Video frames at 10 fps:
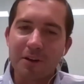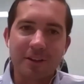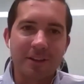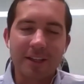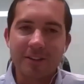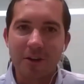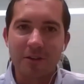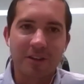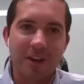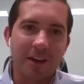And, and so
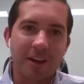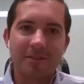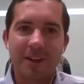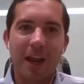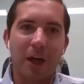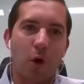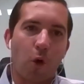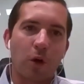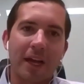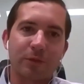it's kind of kind of
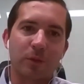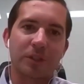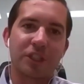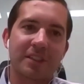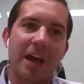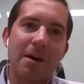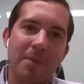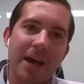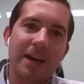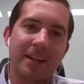correlates with just how
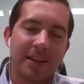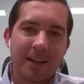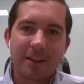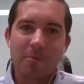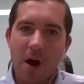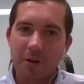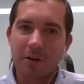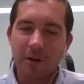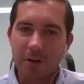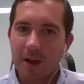bad the
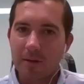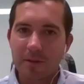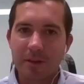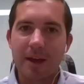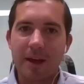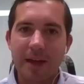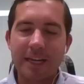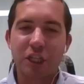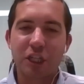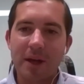monitor uh, that
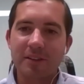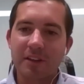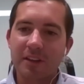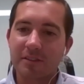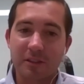H two S is.